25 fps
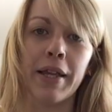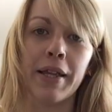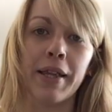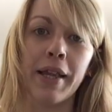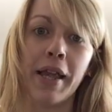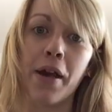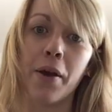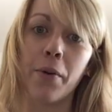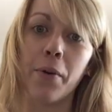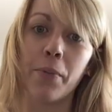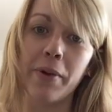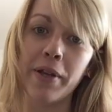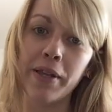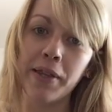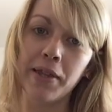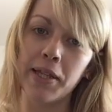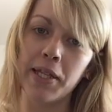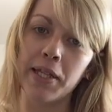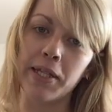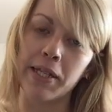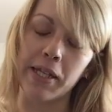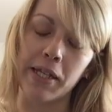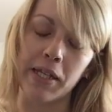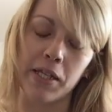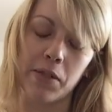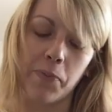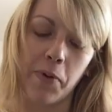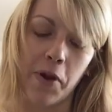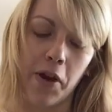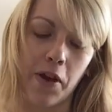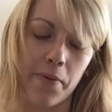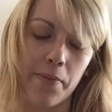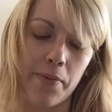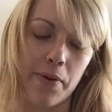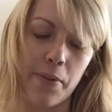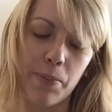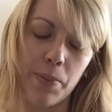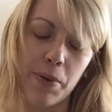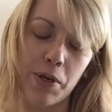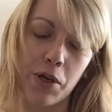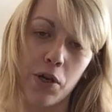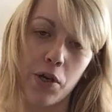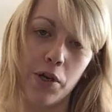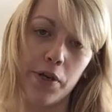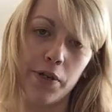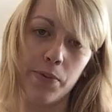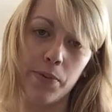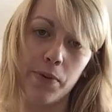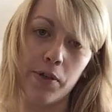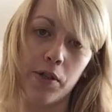Now with this experiment,
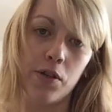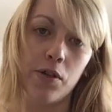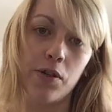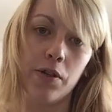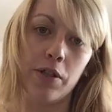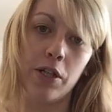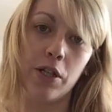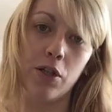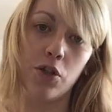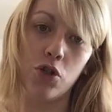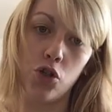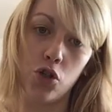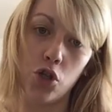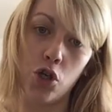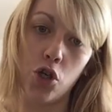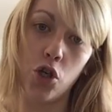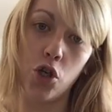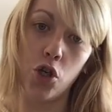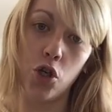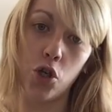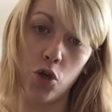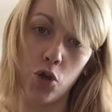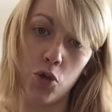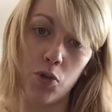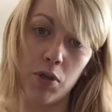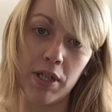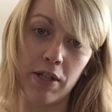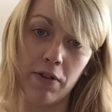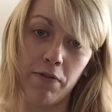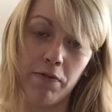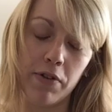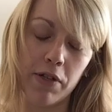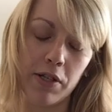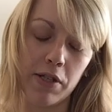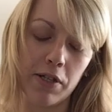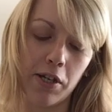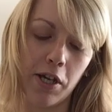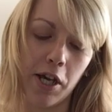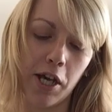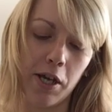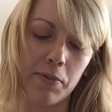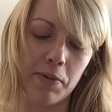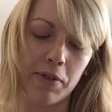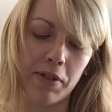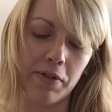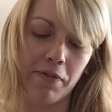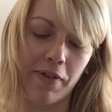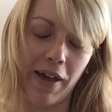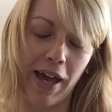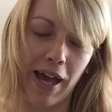because we're using two different
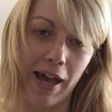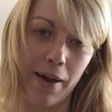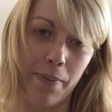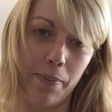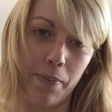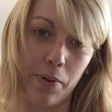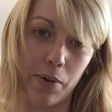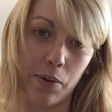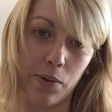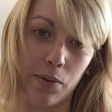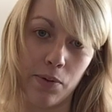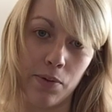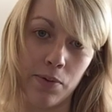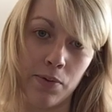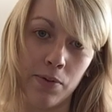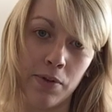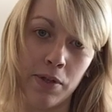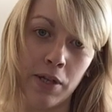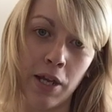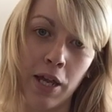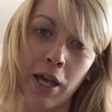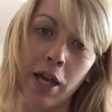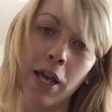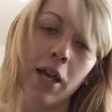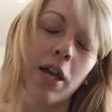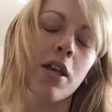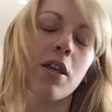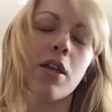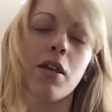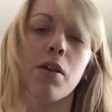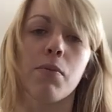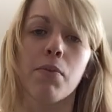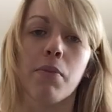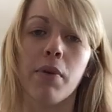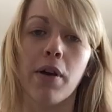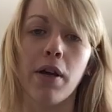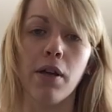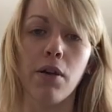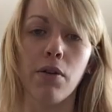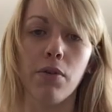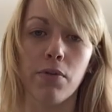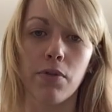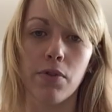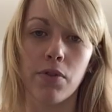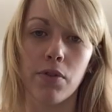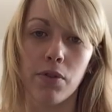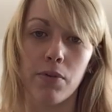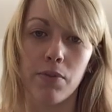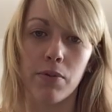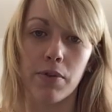types of apples, you might
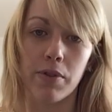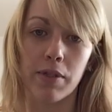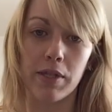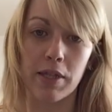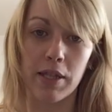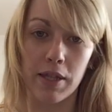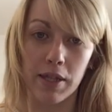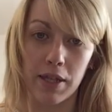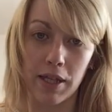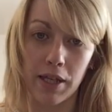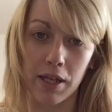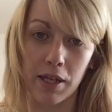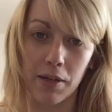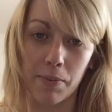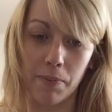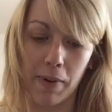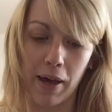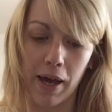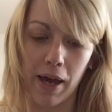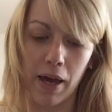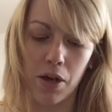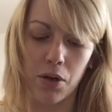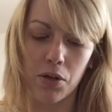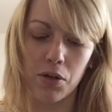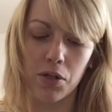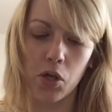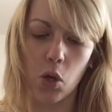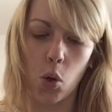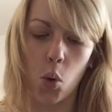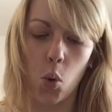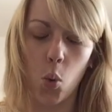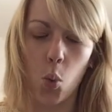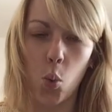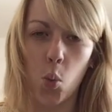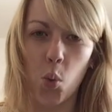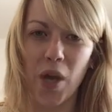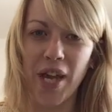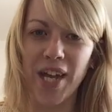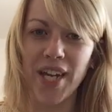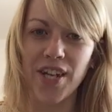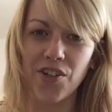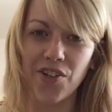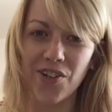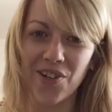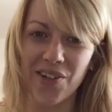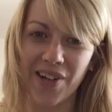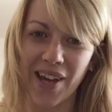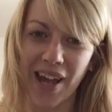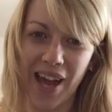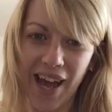also want to think about,
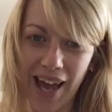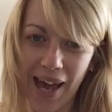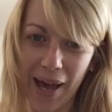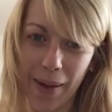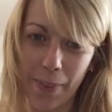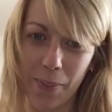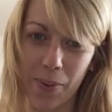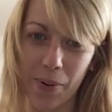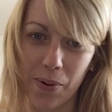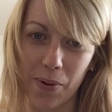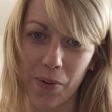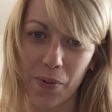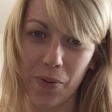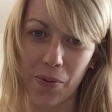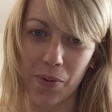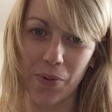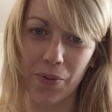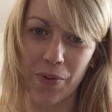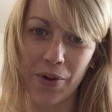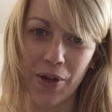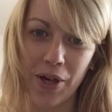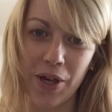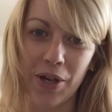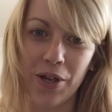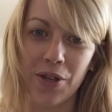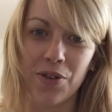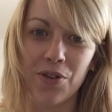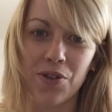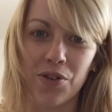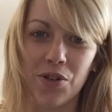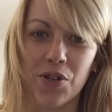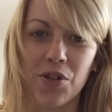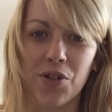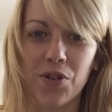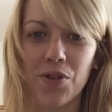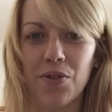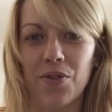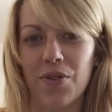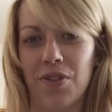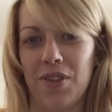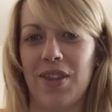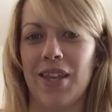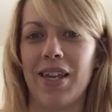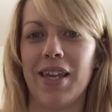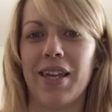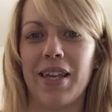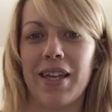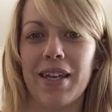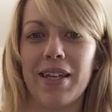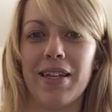which apple do you
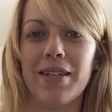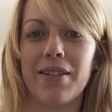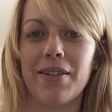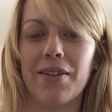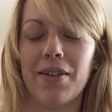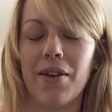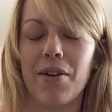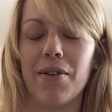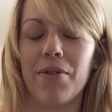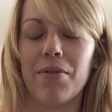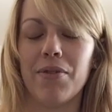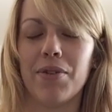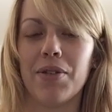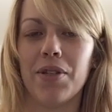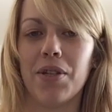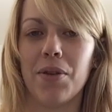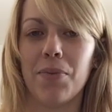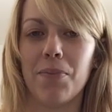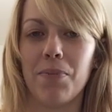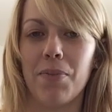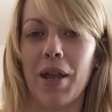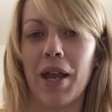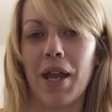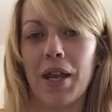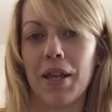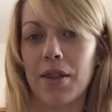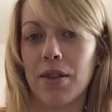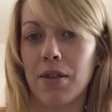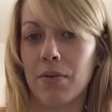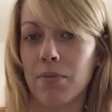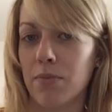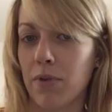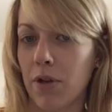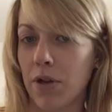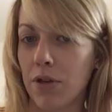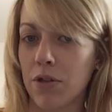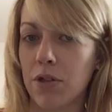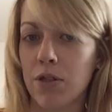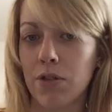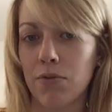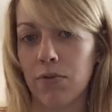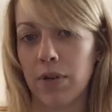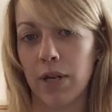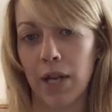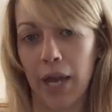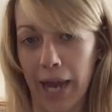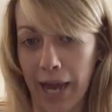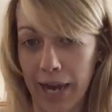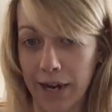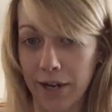think is going to make the most
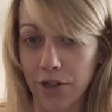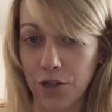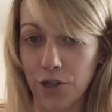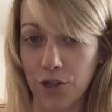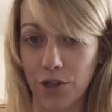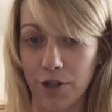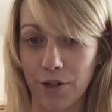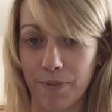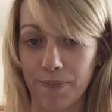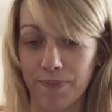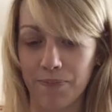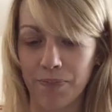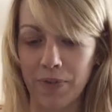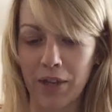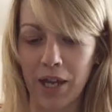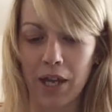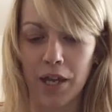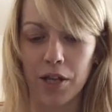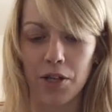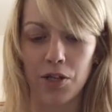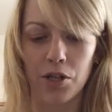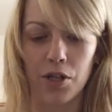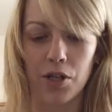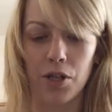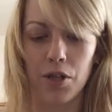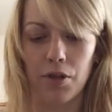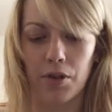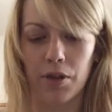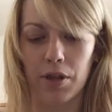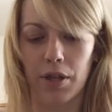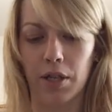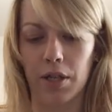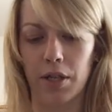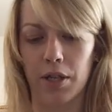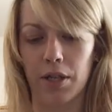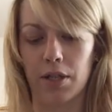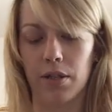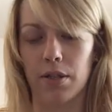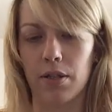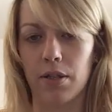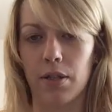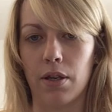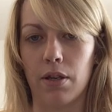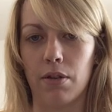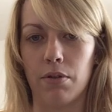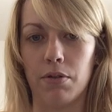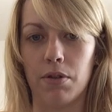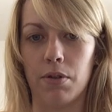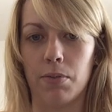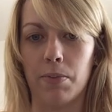reaction? Do you think it's
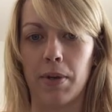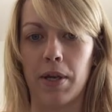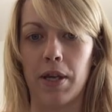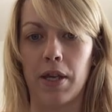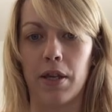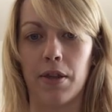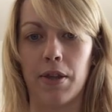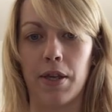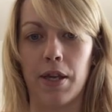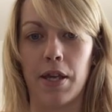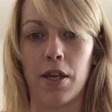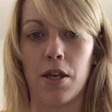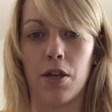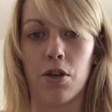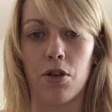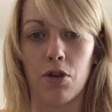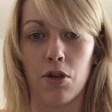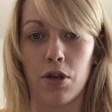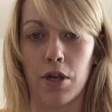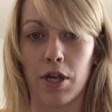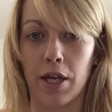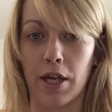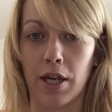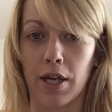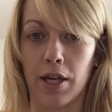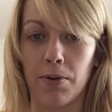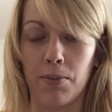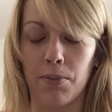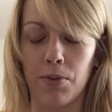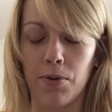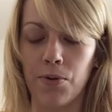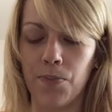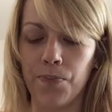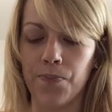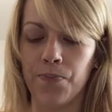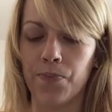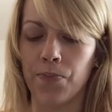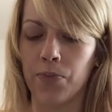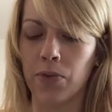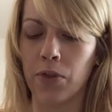going to be the cooking apple,